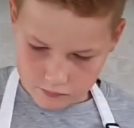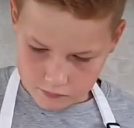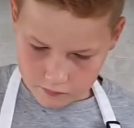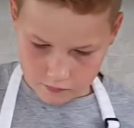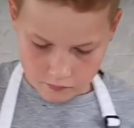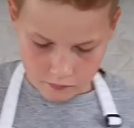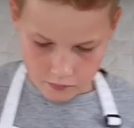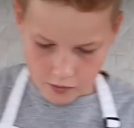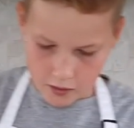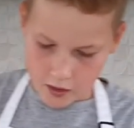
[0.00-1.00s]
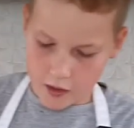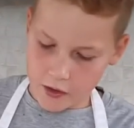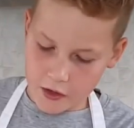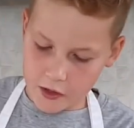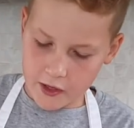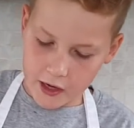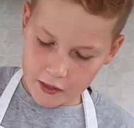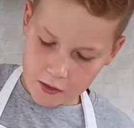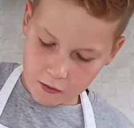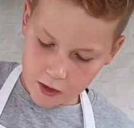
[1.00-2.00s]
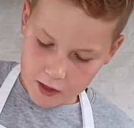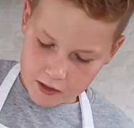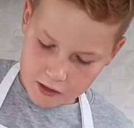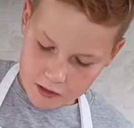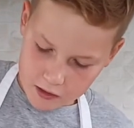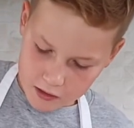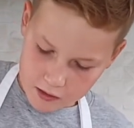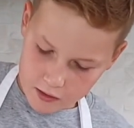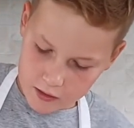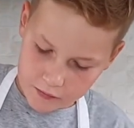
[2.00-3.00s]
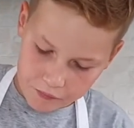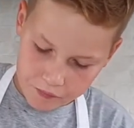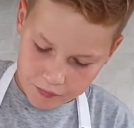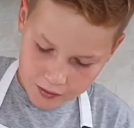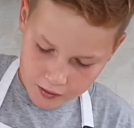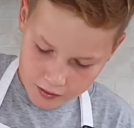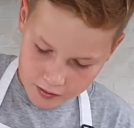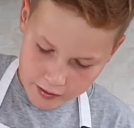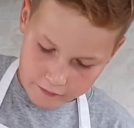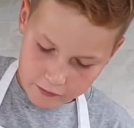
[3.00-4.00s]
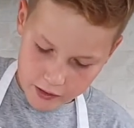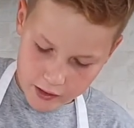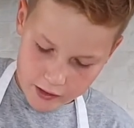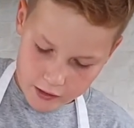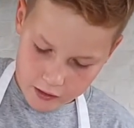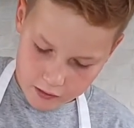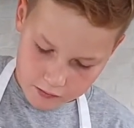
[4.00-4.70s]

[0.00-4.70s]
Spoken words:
and then you can add the rest if needed.